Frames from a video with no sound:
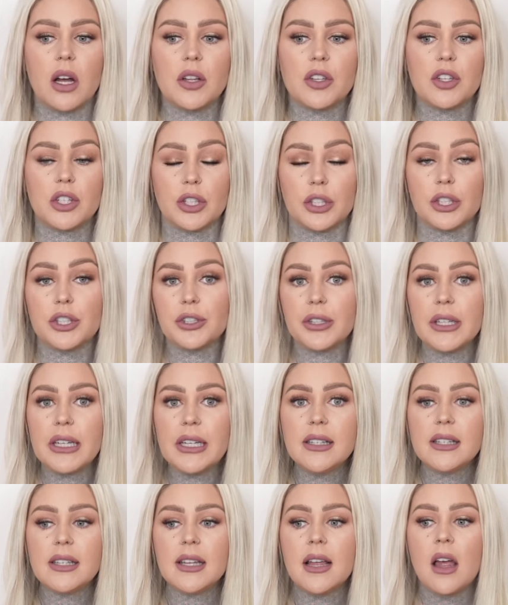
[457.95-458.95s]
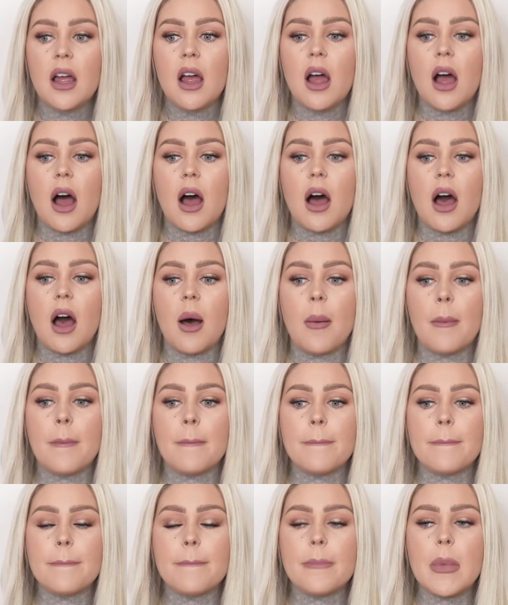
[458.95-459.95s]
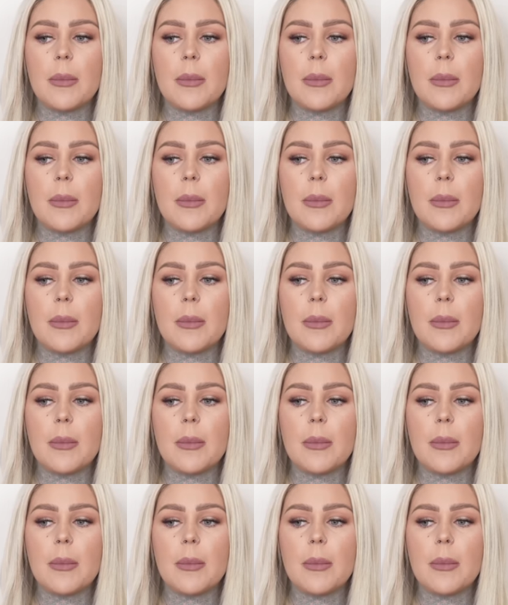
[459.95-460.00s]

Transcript: surgeries um,